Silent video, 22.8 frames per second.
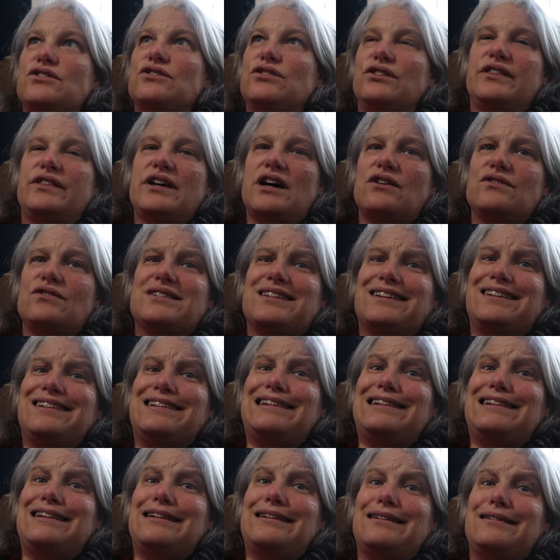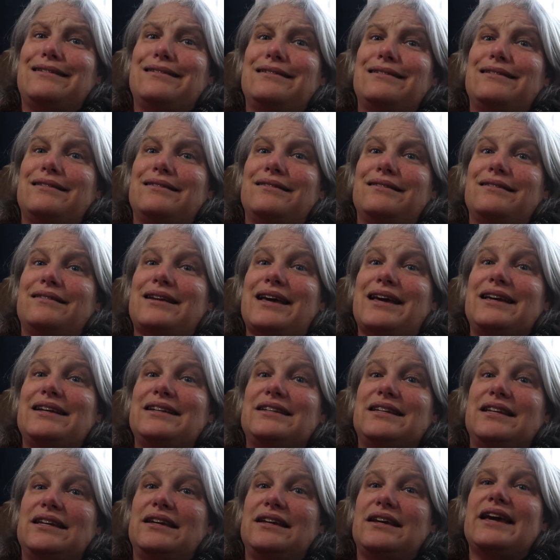
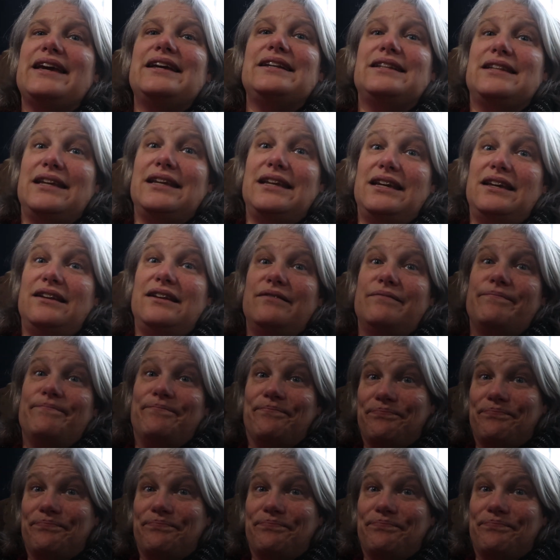2018.